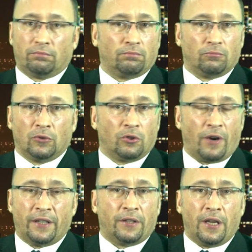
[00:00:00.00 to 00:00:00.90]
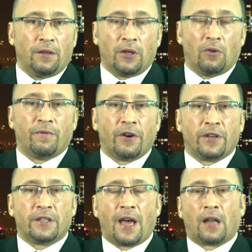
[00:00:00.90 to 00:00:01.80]
a great thing, you know,
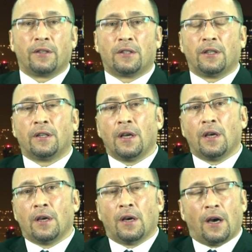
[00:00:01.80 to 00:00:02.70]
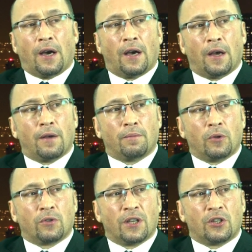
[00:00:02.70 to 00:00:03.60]
very talented
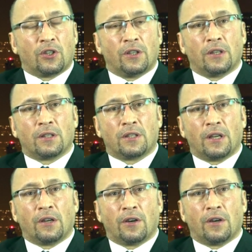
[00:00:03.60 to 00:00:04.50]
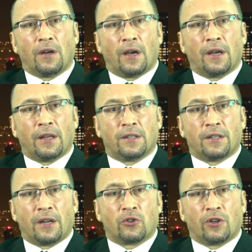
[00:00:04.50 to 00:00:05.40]
musician and singer,
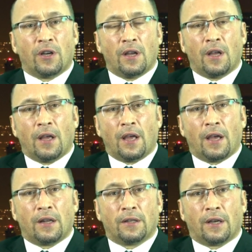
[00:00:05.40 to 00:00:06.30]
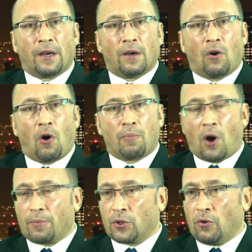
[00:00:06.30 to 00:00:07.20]
etc. And all
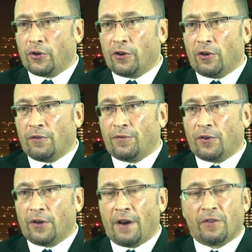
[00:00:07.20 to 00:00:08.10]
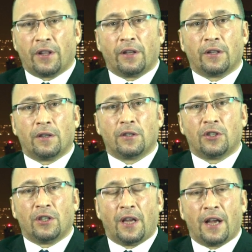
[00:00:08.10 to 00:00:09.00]
props go to her for everything that
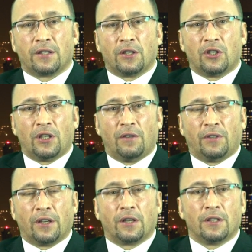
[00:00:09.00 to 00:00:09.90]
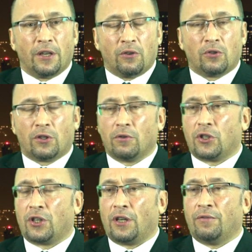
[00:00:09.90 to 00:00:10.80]
she has achieved and continues to
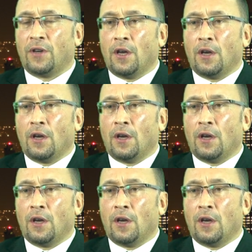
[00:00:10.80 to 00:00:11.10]
achieve.